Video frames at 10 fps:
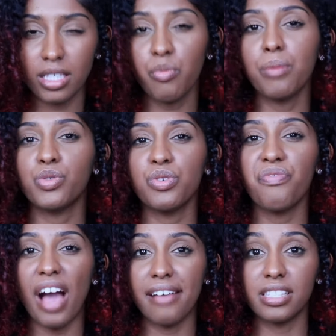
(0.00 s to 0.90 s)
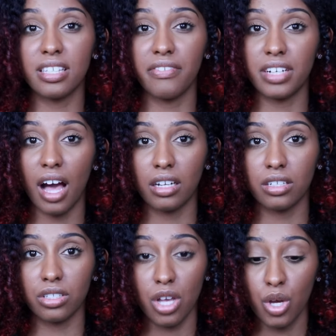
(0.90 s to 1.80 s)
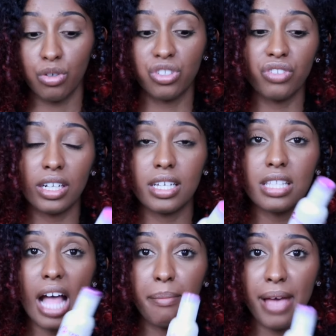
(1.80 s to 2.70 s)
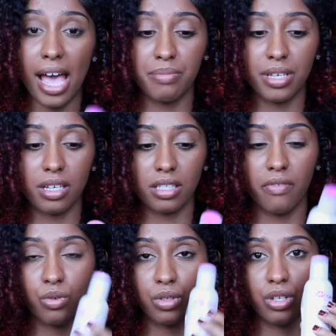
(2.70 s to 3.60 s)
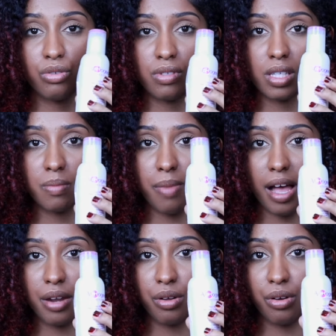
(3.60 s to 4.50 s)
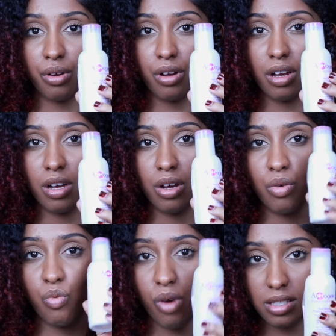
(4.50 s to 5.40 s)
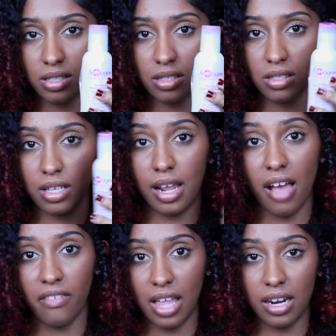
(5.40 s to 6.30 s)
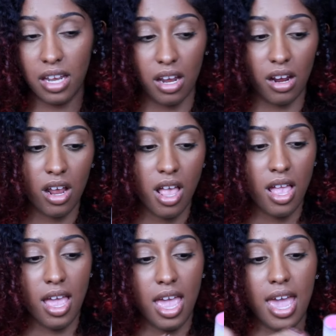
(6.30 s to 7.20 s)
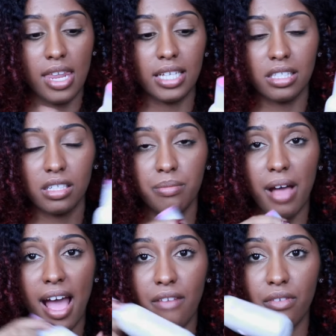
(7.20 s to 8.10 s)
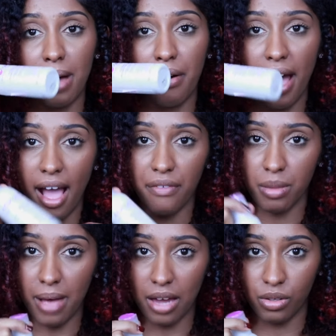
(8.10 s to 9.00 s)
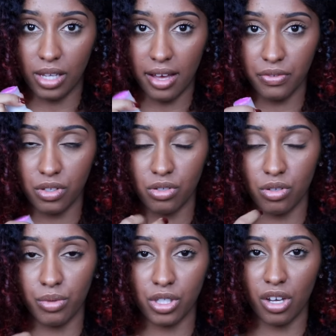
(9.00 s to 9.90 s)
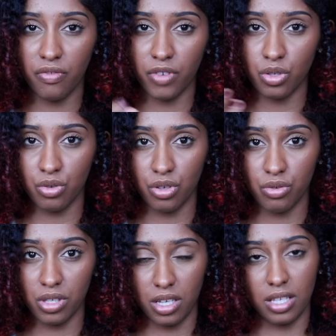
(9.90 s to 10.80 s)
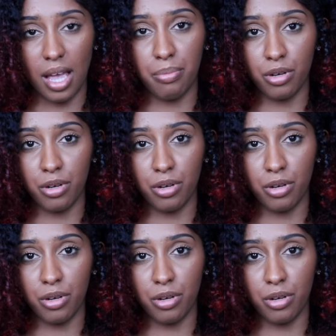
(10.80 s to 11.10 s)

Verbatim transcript: somewhere between 5 and $7, which really is not bad because I've only used this bottle once and I have a lot of hair and I still have about half the bottle left. So it's good for two uses.